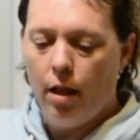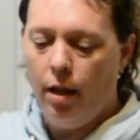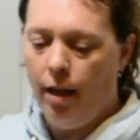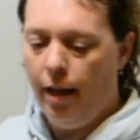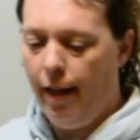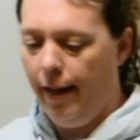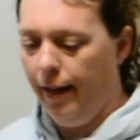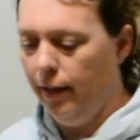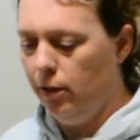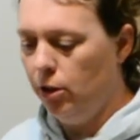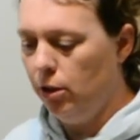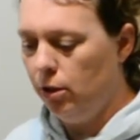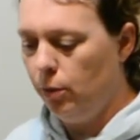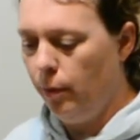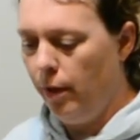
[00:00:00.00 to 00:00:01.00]
and
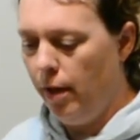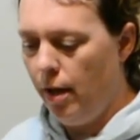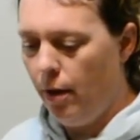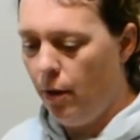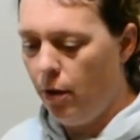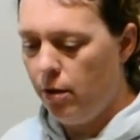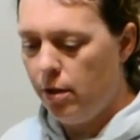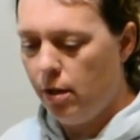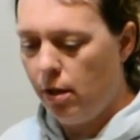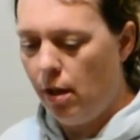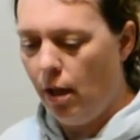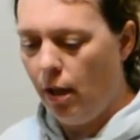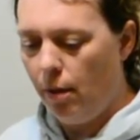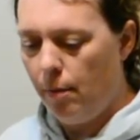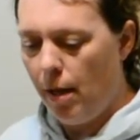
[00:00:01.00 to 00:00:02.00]
just when I was
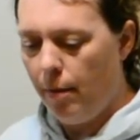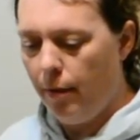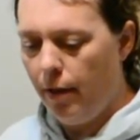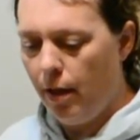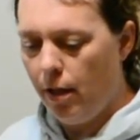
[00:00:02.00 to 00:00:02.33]
thinking maybe